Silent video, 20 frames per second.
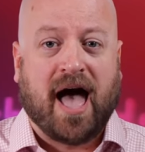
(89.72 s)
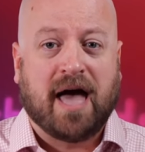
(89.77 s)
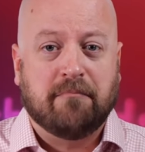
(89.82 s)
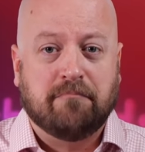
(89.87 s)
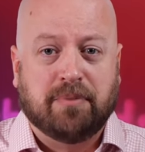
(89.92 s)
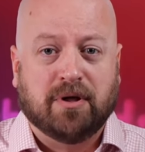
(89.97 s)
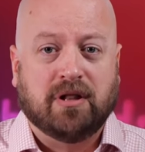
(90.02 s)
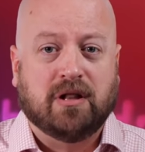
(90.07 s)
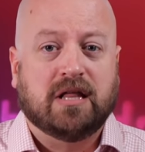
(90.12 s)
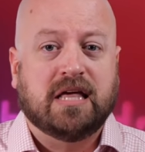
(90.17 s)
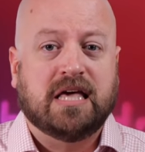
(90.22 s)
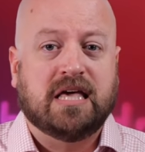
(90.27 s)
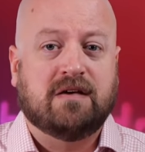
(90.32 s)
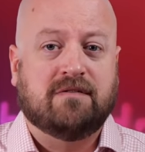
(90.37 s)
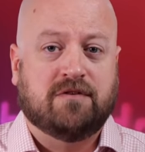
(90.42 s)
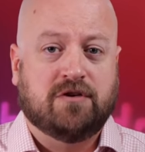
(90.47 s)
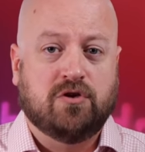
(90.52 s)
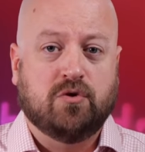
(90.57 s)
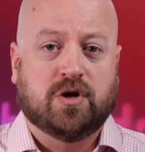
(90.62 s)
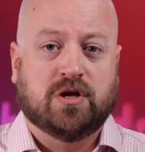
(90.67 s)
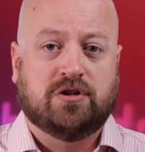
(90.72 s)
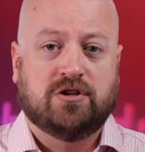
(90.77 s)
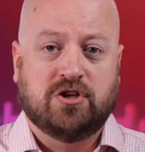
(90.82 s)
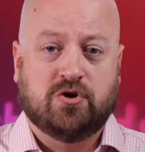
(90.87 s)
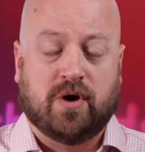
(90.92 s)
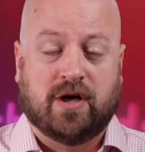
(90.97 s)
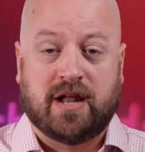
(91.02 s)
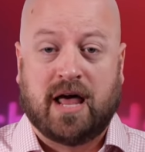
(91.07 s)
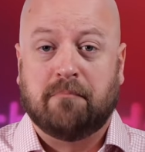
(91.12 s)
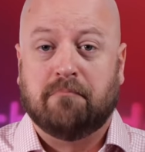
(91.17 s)
I believe you can
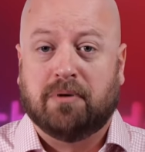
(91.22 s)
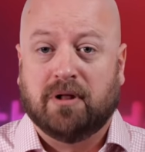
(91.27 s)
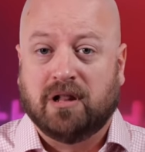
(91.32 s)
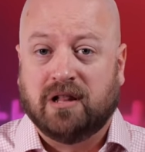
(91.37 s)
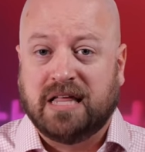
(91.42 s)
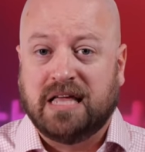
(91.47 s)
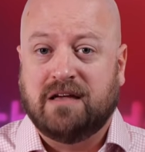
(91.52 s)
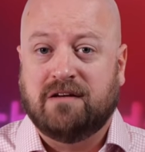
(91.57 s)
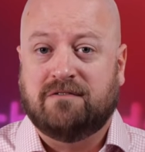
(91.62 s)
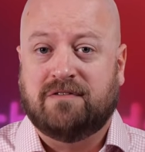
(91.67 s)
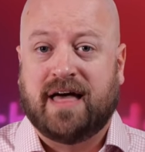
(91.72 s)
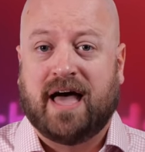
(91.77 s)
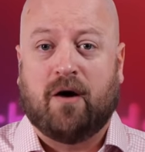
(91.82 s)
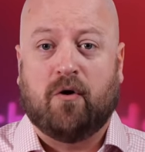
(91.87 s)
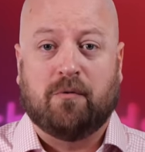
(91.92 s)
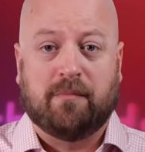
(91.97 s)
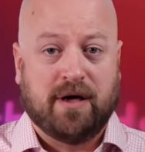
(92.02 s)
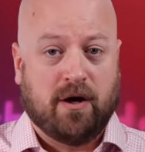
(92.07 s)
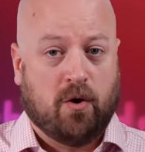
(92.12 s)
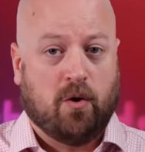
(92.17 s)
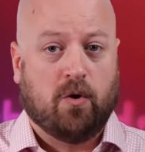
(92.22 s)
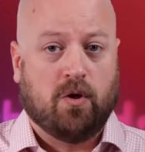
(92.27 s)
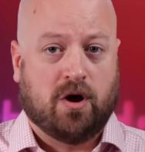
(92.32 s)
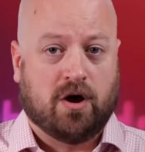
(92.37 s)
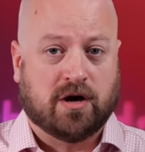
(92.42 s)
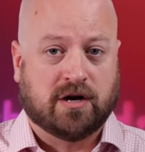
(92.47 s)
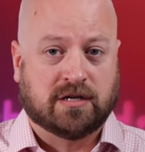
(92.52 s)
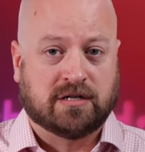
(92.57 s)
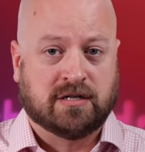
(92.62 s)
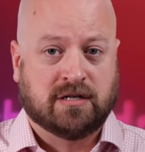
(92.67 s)
do it. And I believe that with my whole
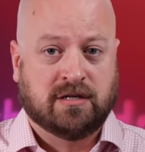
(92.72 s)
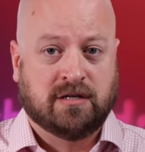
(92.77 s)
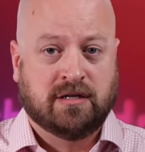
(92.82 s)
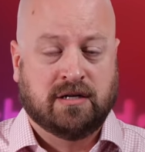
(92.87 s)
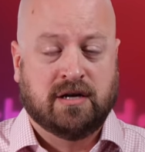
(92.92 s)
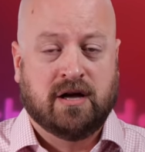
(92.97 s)
heart.